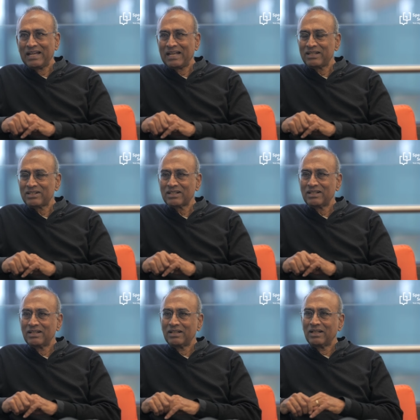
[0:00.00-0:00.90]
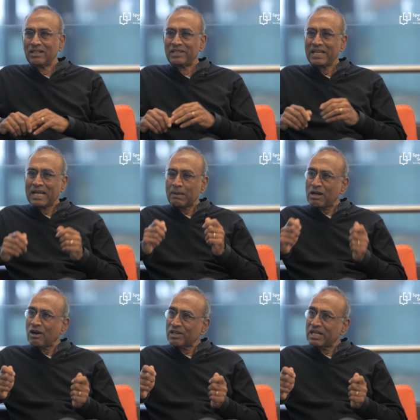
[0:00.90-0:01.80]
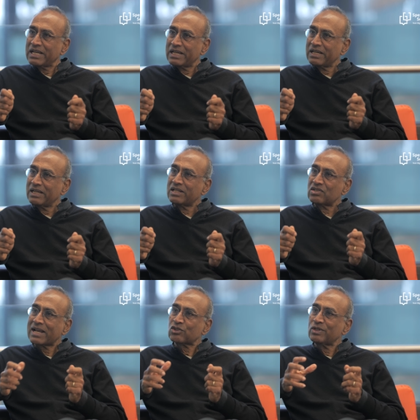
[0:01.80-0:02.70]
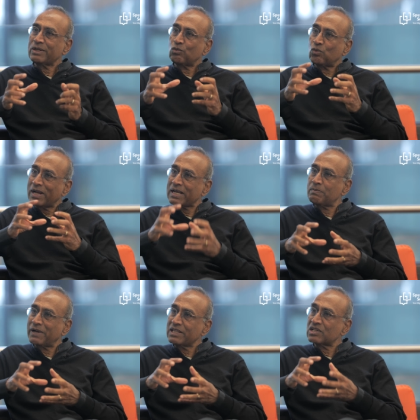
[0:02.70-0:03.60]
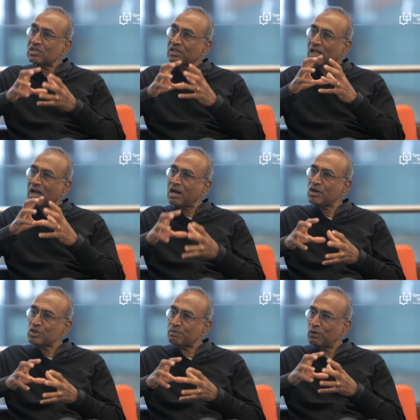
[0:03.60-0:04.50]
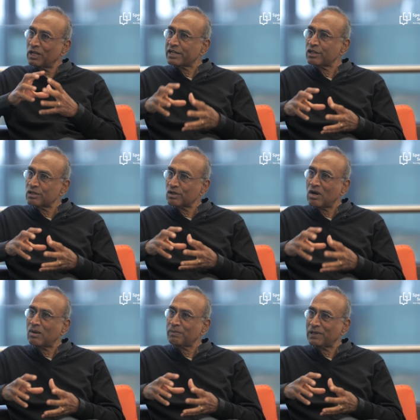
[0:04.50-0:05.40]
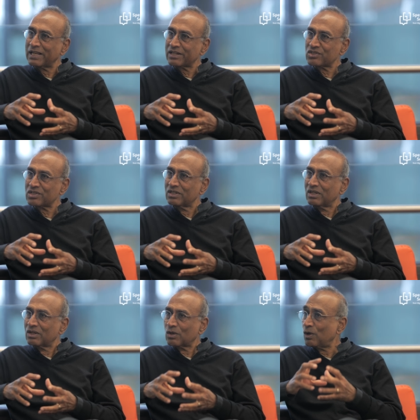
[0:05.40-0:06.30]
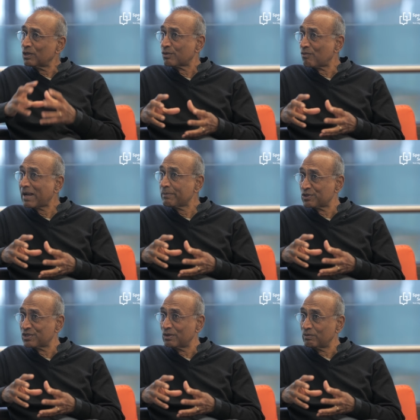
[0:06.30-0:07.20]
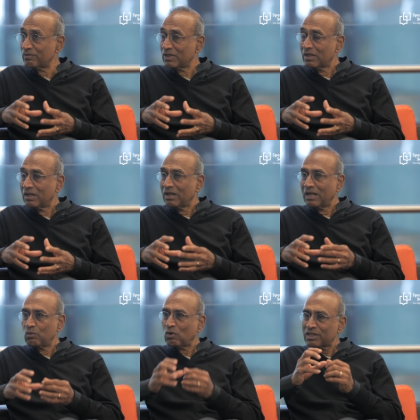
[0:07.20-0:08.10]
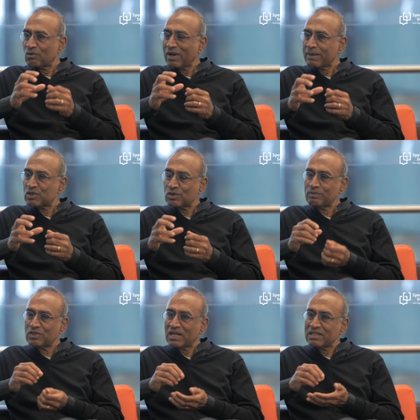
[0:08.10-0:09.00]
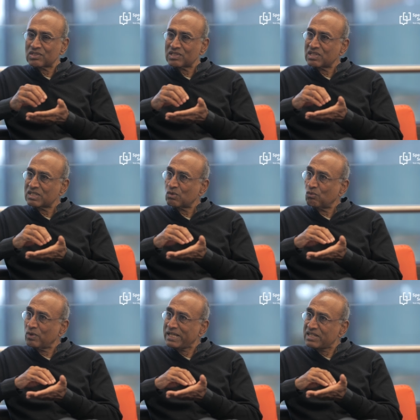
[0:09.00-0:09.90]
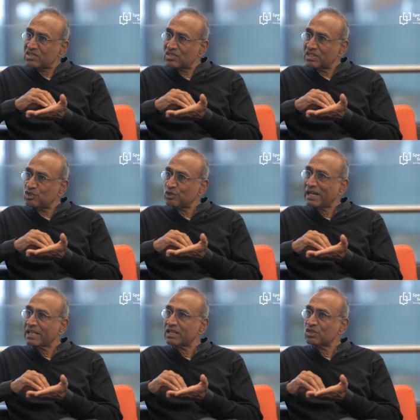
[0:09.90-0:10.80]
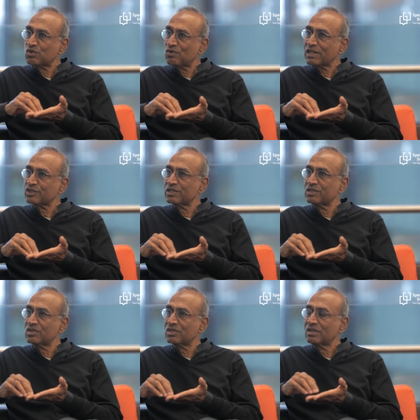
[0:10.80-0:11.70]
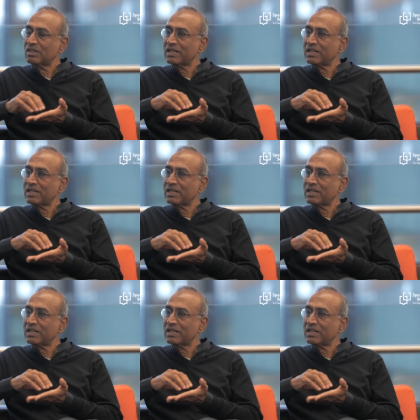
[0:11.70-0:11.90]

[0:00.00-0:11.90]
And the mRNA is actually read by this large molecular complex mm-hmm. called the ribosome. Mm-hmm. And what the ribosome does is it reads the genetic instructions, mm-hmm.